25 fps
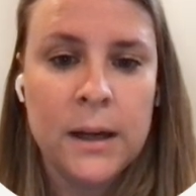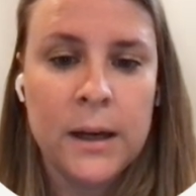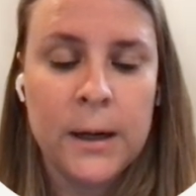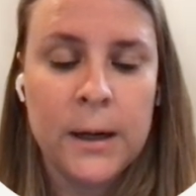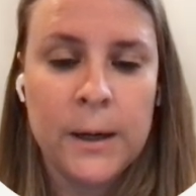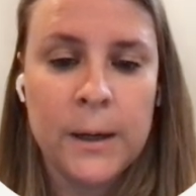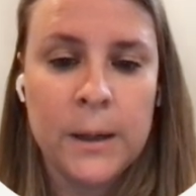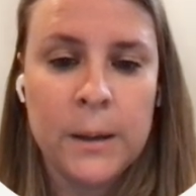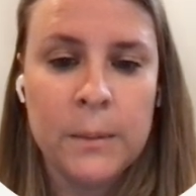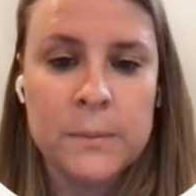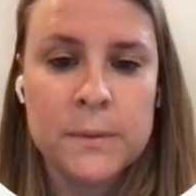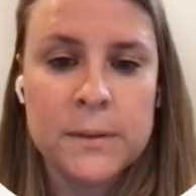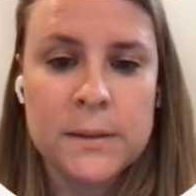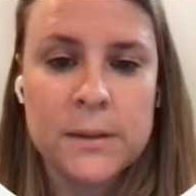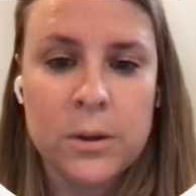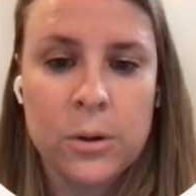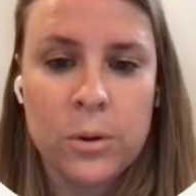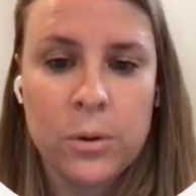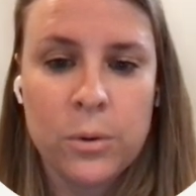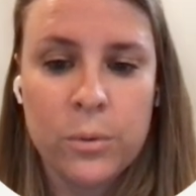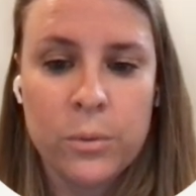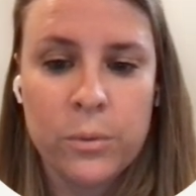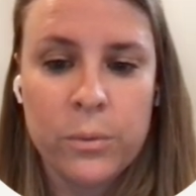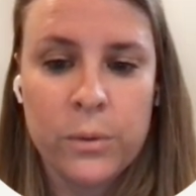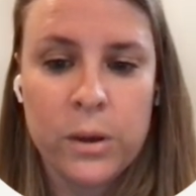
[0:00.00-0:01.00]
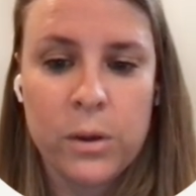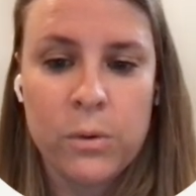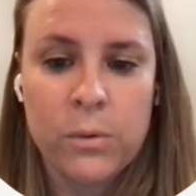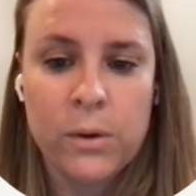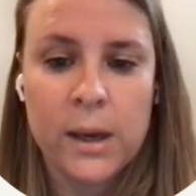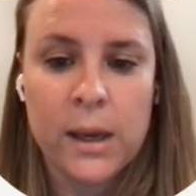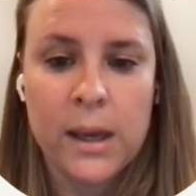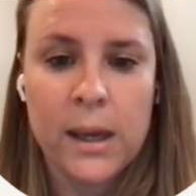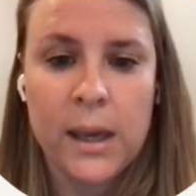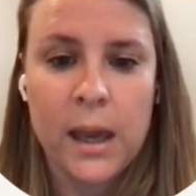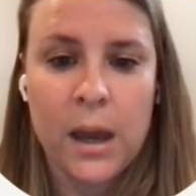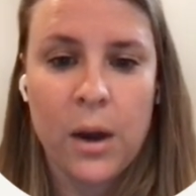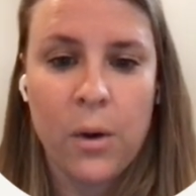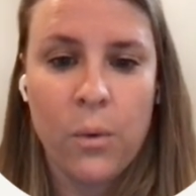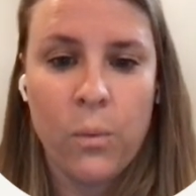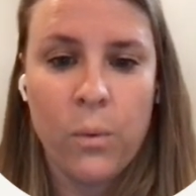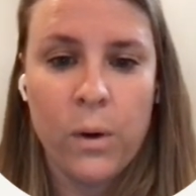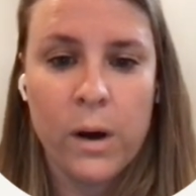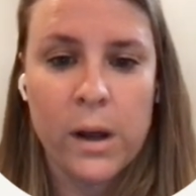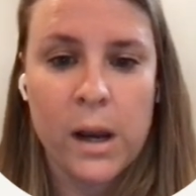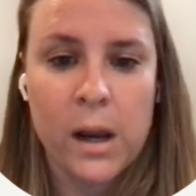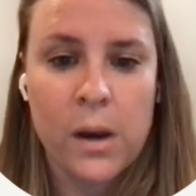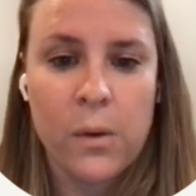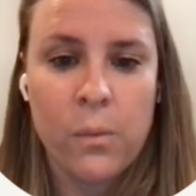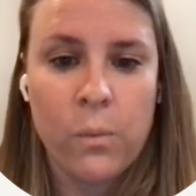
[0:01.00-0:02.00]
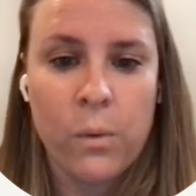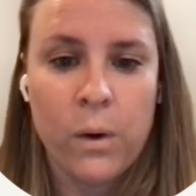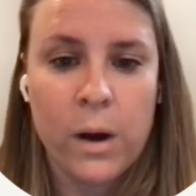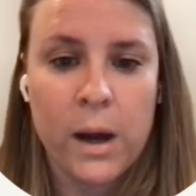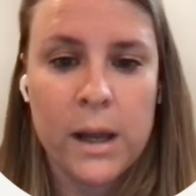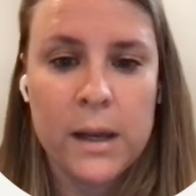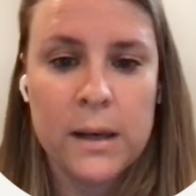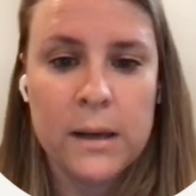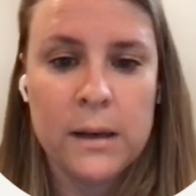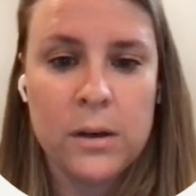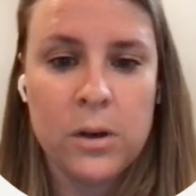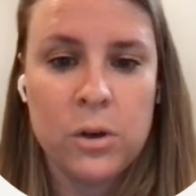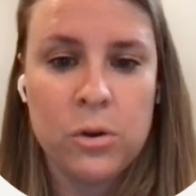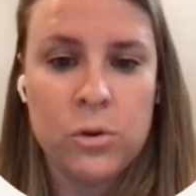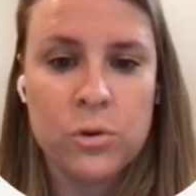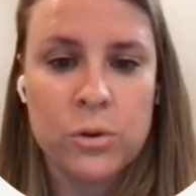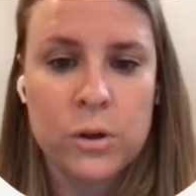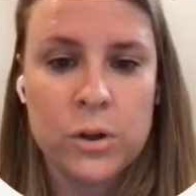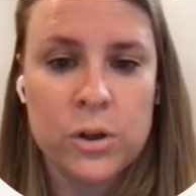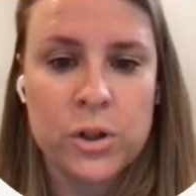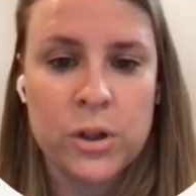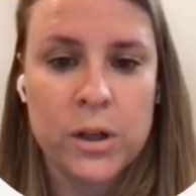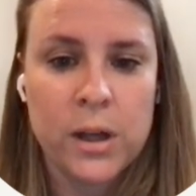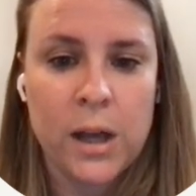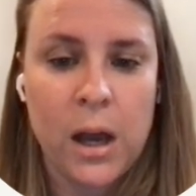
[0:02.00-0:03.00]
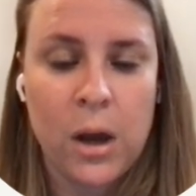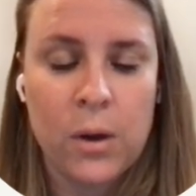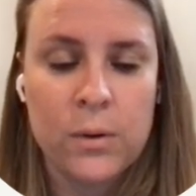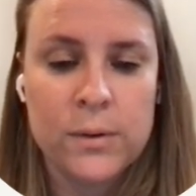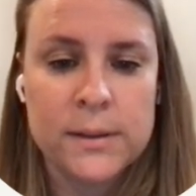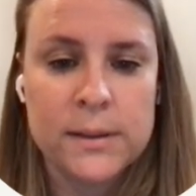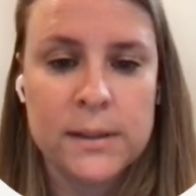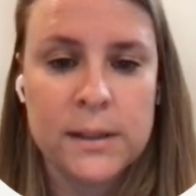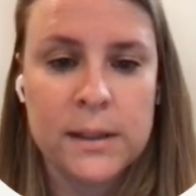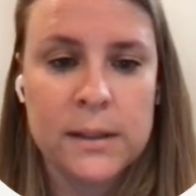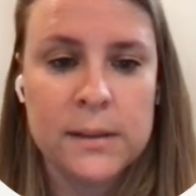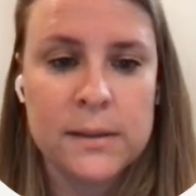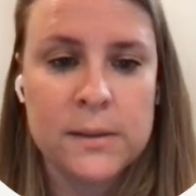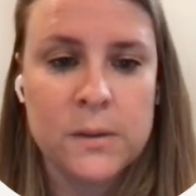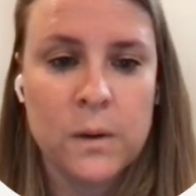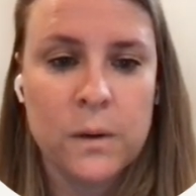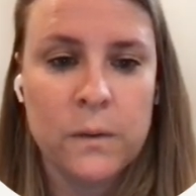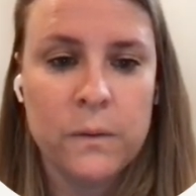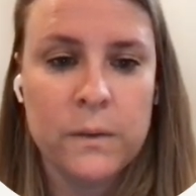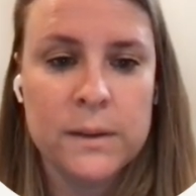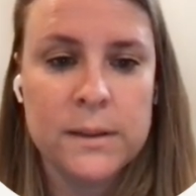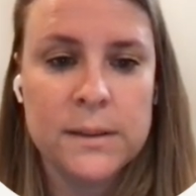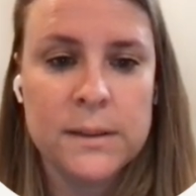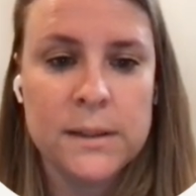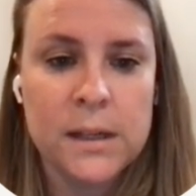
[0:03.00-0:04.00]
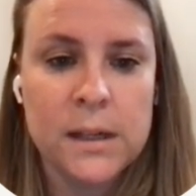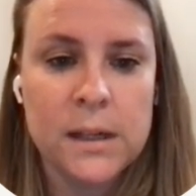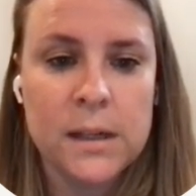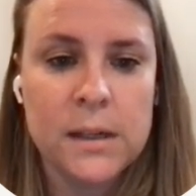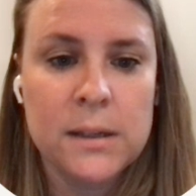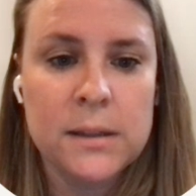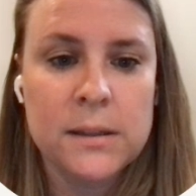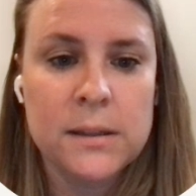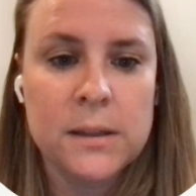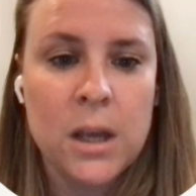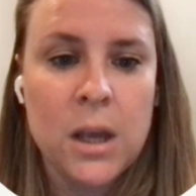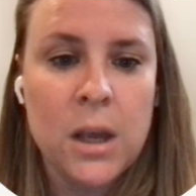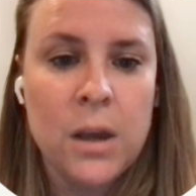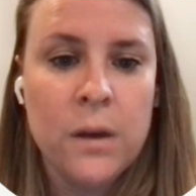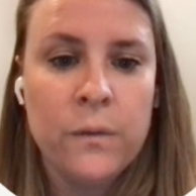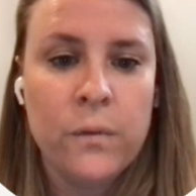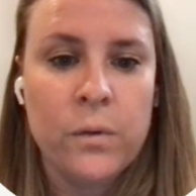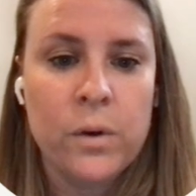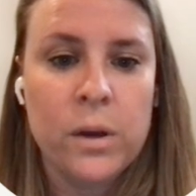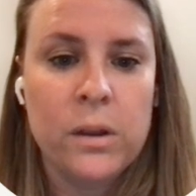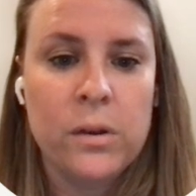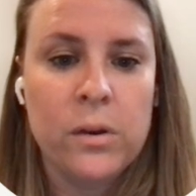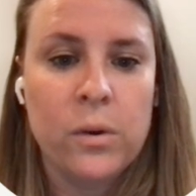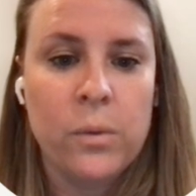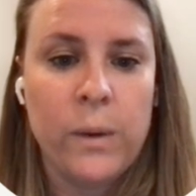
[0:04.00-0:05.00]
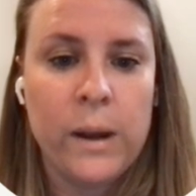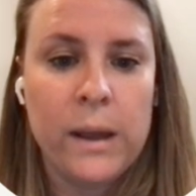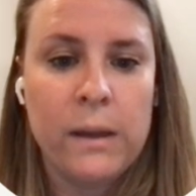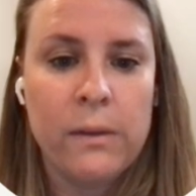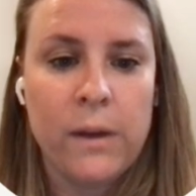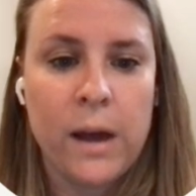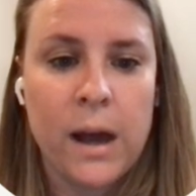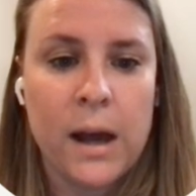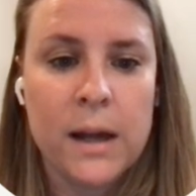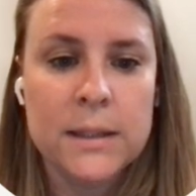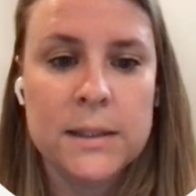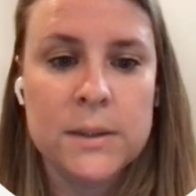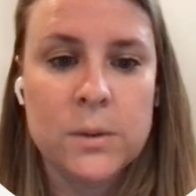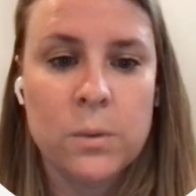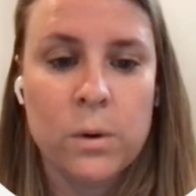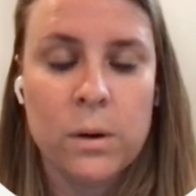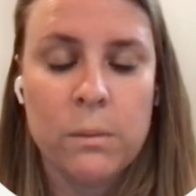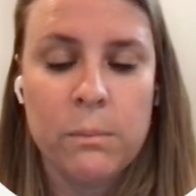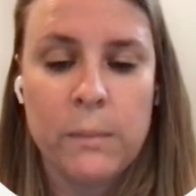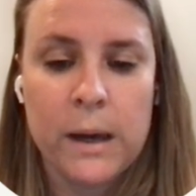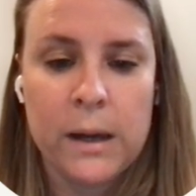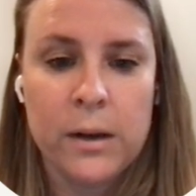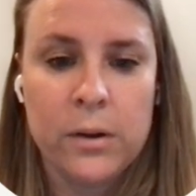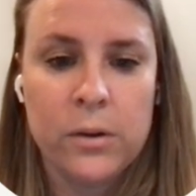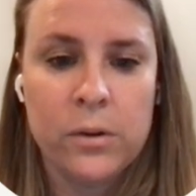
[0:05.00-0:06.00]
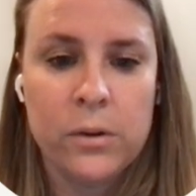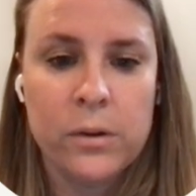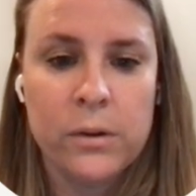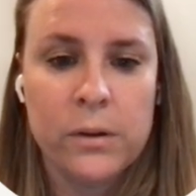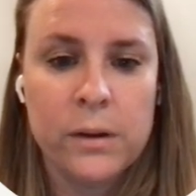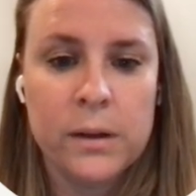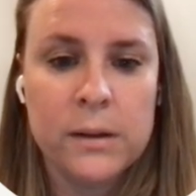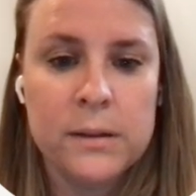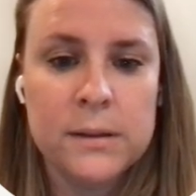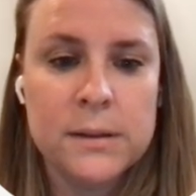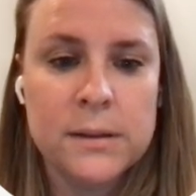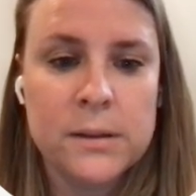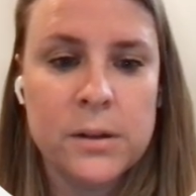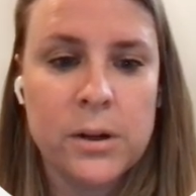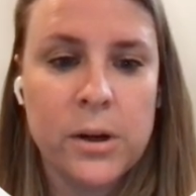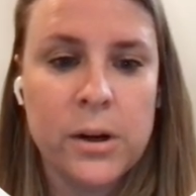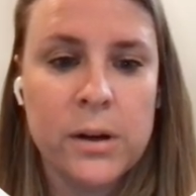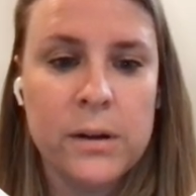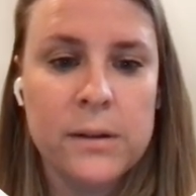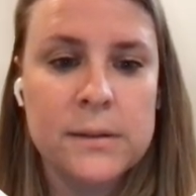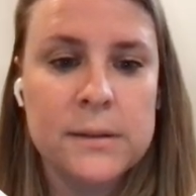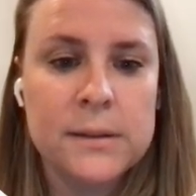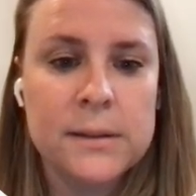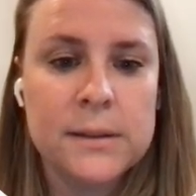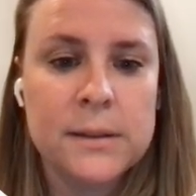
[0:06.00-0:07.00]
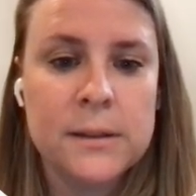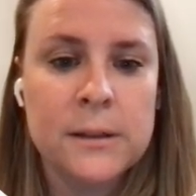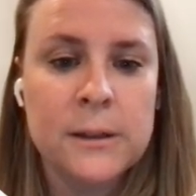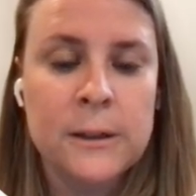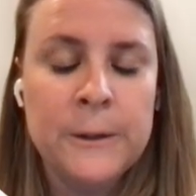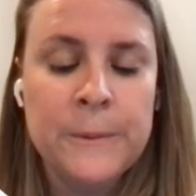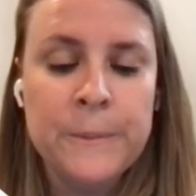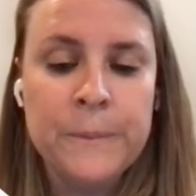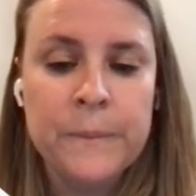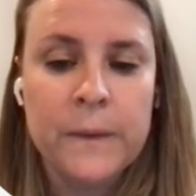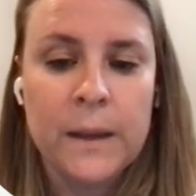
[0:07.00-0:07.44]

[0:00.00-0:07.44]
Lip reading: So you can get one-on-one nutrition counseling services for either weight loss or medical concerns.